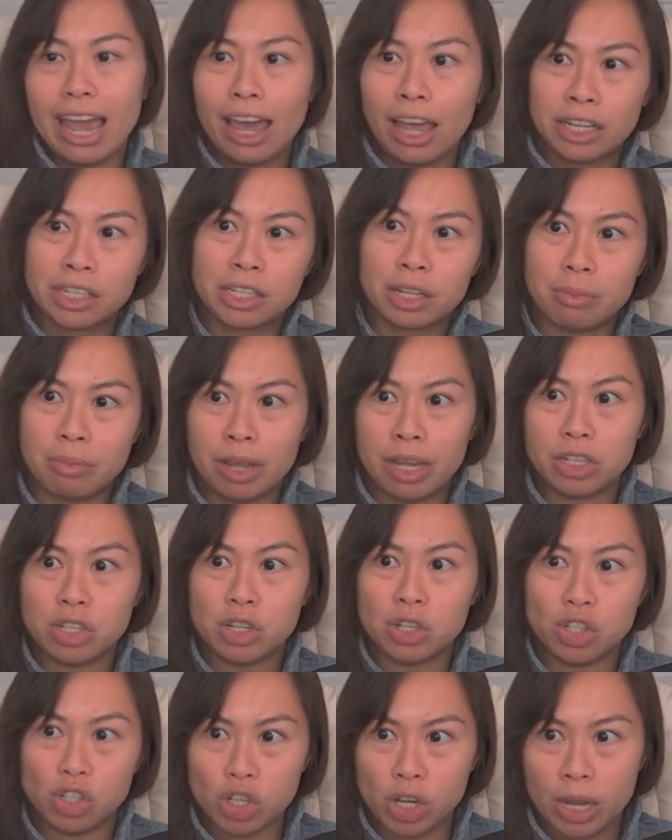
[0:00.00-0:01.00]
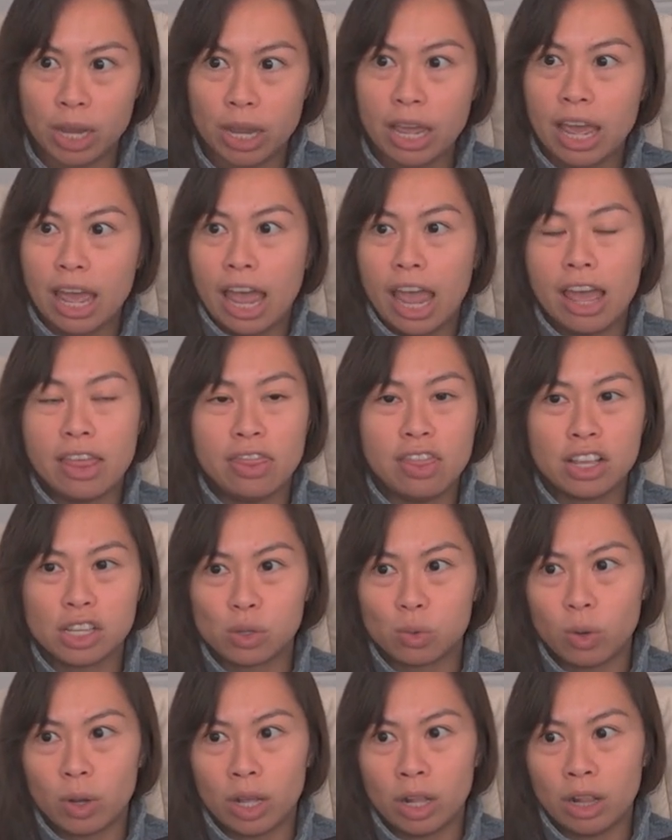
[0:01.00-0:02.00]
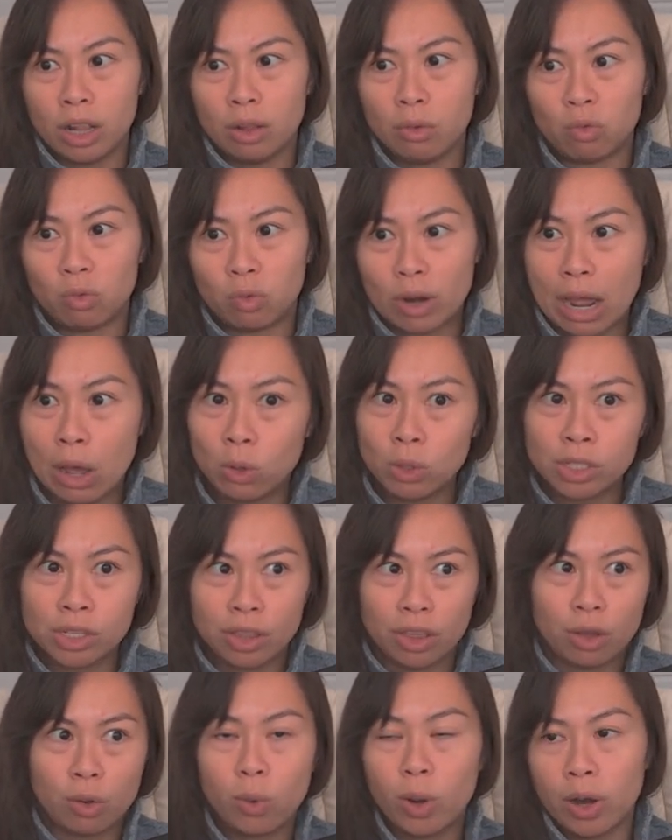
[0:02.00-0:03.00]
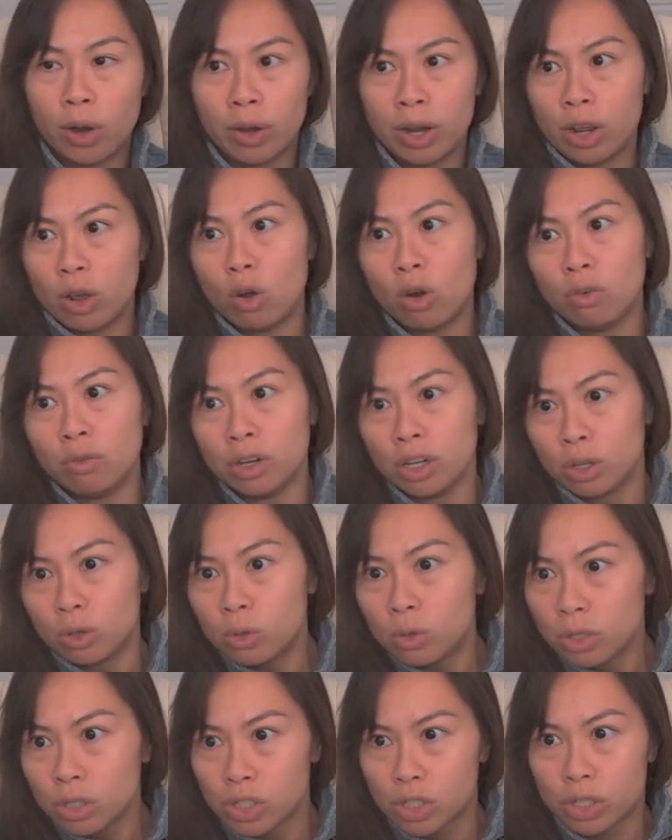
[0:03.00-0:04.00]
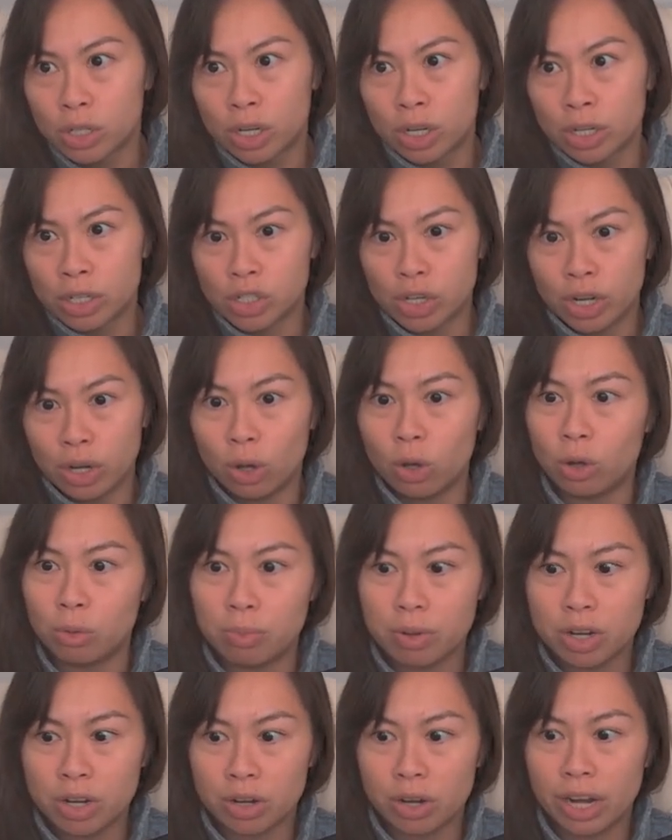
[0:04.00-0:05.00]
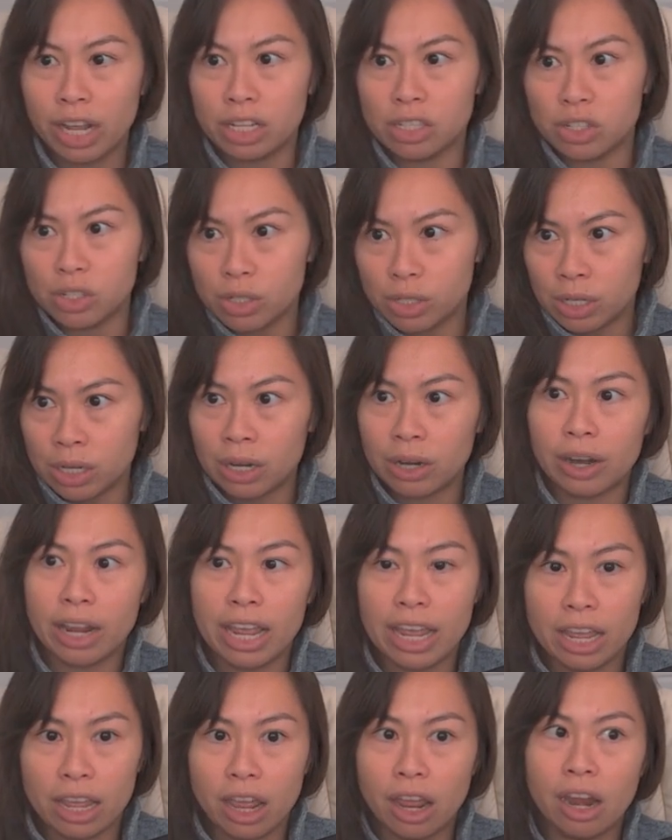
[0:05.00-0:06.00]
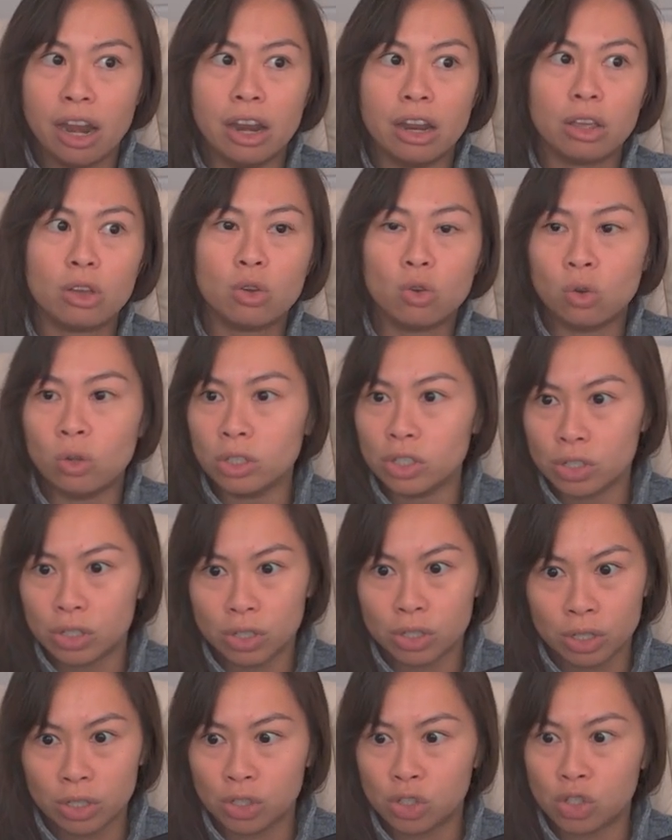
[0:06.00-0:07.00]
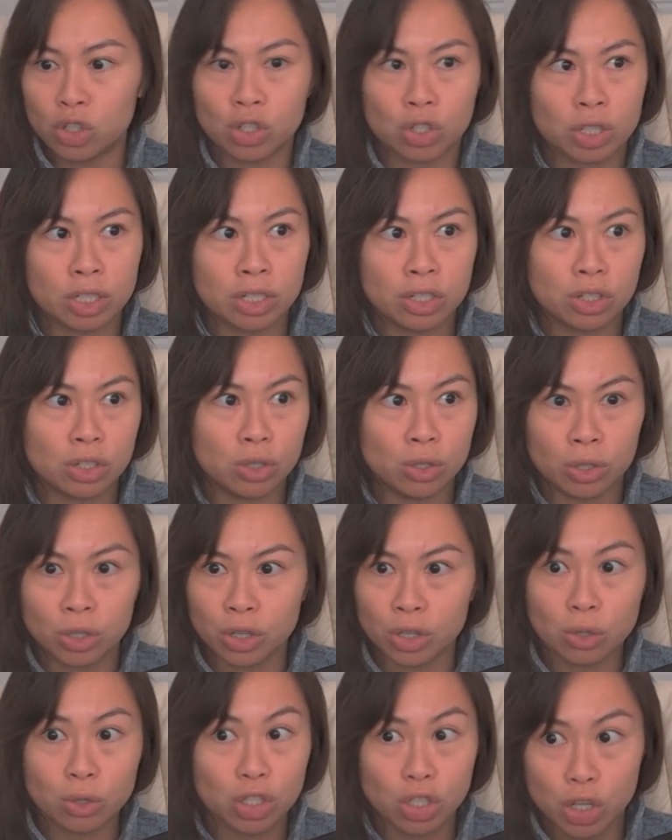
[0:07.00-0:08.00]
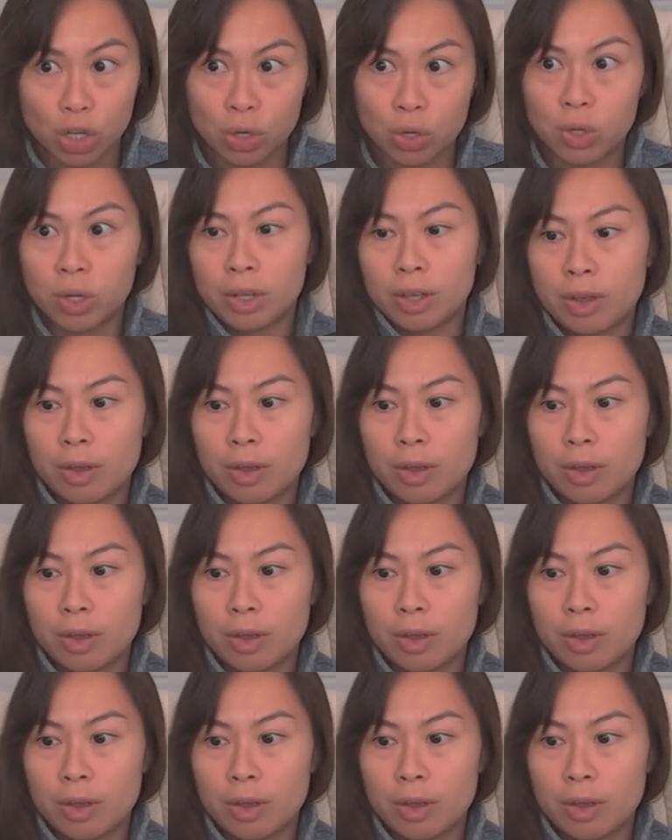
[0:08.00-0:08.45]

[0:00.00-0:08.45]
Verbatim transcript: okay, exclamation G. And this will route the query over to Google search and open your answer in Google search just as you're used to.